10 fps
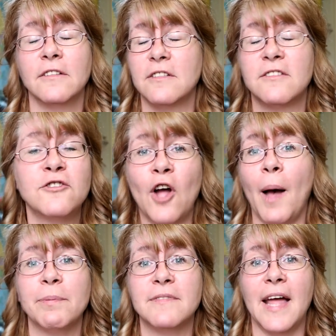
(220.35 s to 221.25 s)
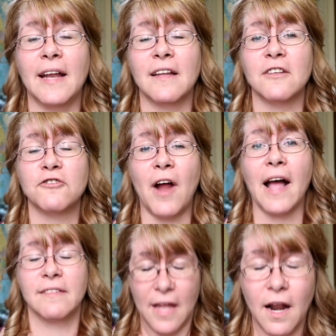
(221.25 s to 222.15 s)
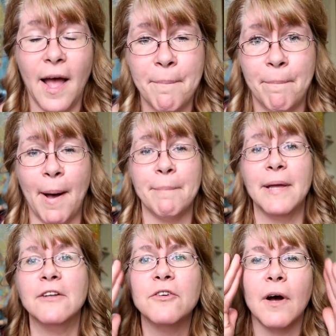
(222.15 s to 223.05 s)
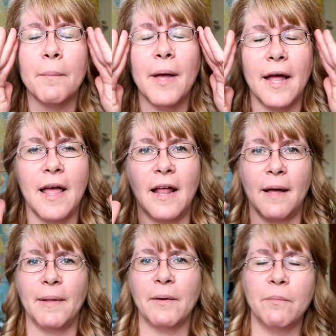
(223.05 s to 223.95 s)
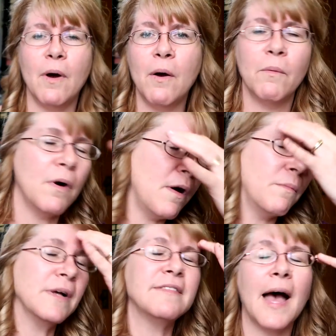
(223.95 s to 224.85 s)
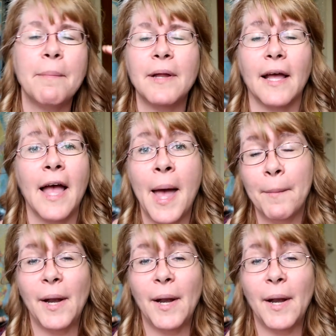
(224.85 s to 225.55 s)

just stops dead in his tracks and I bump into him and, and, I'm like, whoa, whoa, what's happening?